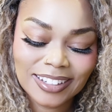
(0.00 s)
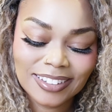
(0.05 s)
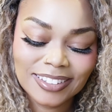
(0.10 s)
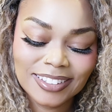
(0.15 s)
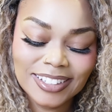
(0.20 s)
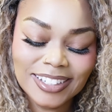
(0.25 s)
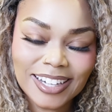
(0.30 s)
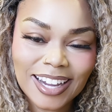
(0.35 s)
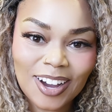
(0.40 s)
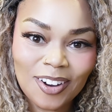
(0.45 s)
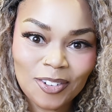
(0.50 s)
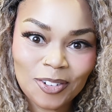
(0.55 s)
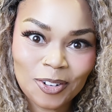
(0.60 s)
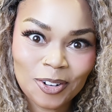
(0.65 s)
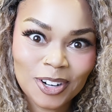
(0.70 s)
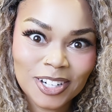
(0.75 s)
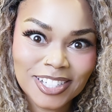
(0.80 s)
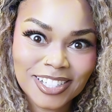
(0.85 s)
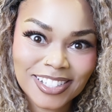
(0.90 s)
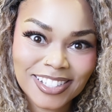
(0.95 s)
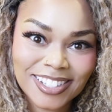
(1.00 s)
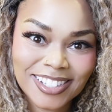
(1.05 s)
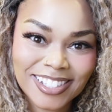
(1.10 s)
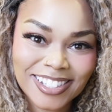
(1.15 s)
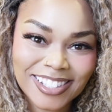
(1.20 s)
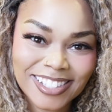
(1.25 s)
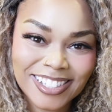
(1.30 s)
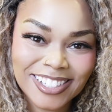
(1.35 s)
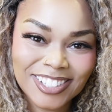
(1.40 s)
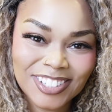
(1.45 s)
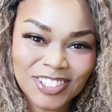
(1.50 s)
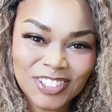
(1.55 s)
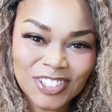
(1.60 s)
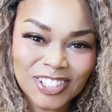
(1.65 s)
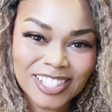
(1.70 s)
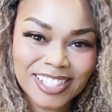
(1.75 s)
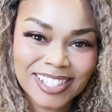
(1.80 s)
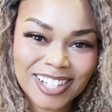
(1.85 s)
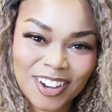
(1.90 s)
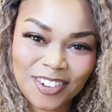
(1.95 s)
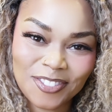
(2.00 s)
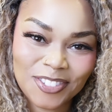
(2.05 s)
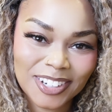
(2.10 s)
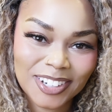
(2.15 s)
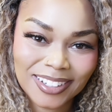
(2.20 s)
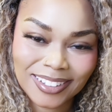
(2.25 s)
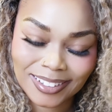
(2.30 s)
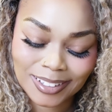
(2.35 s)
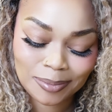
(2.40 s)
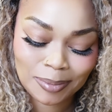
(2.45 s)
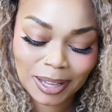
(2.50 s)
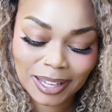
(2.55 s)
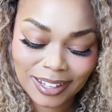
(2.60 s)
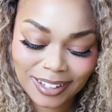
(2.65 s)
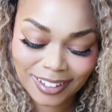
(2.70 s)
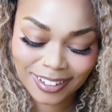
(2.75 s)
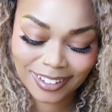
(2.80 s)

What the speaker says: Look how gorgeous this is. You should definitely make